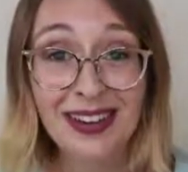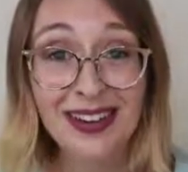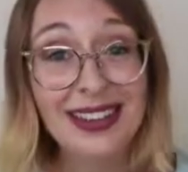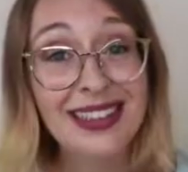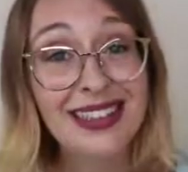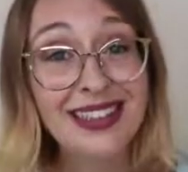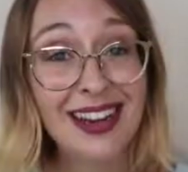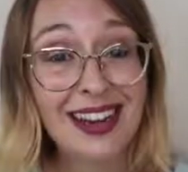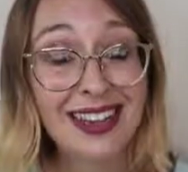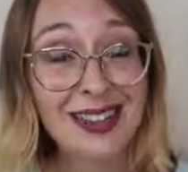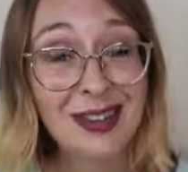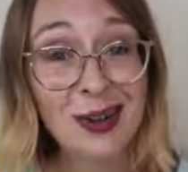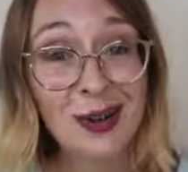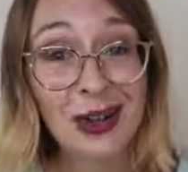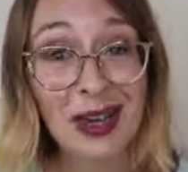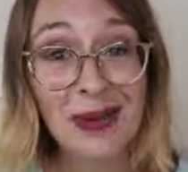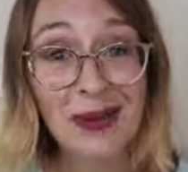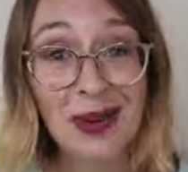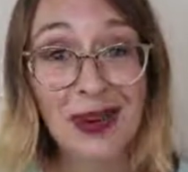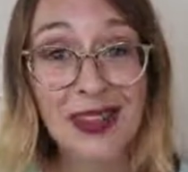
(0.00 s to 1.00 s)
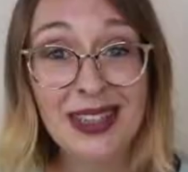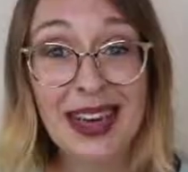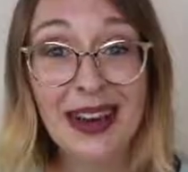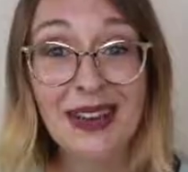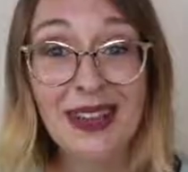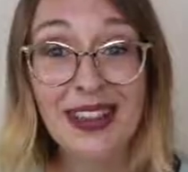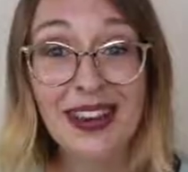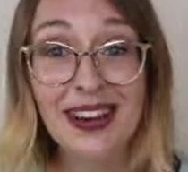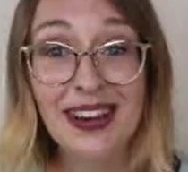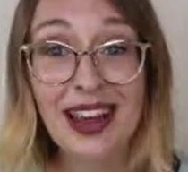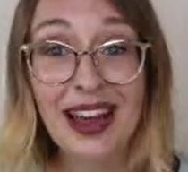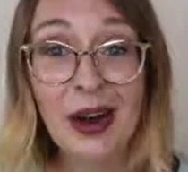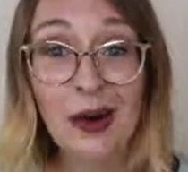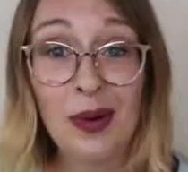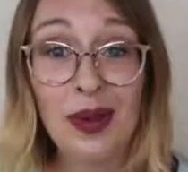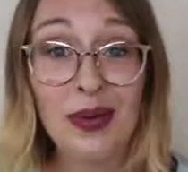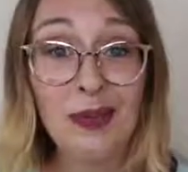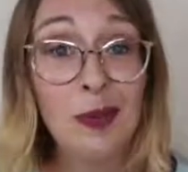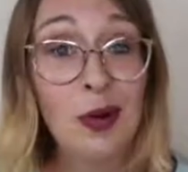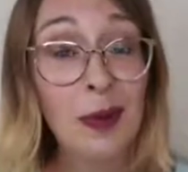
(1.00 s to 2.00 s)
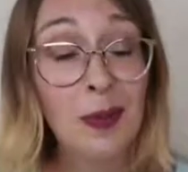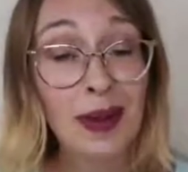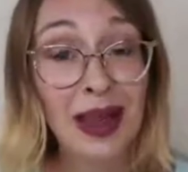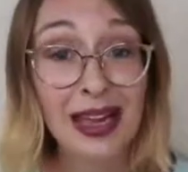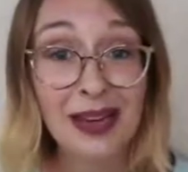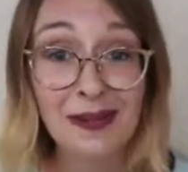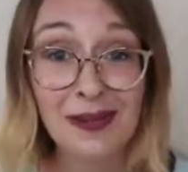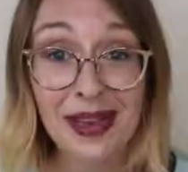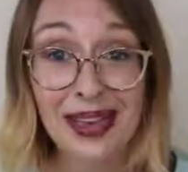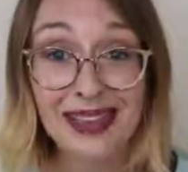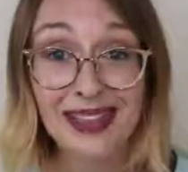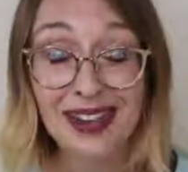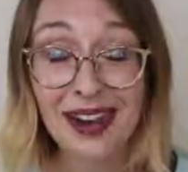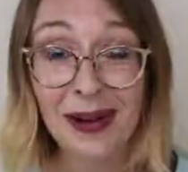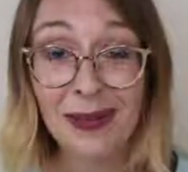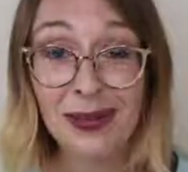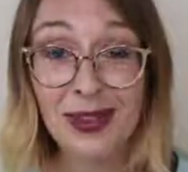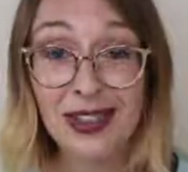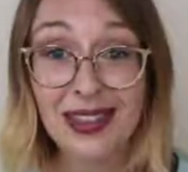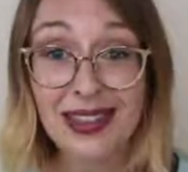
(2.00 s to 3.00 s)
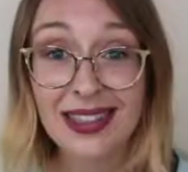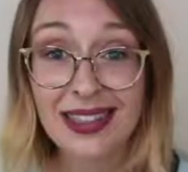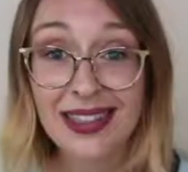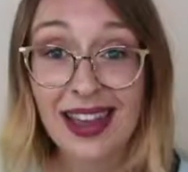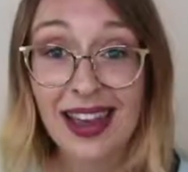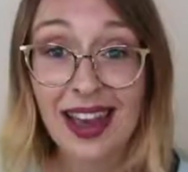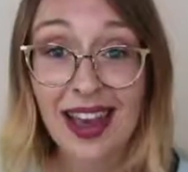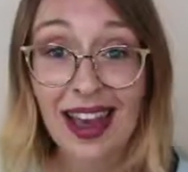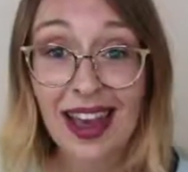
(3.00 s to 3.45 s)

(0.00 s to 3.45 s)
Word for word: There is nice cooking books out there now with more plant-based options.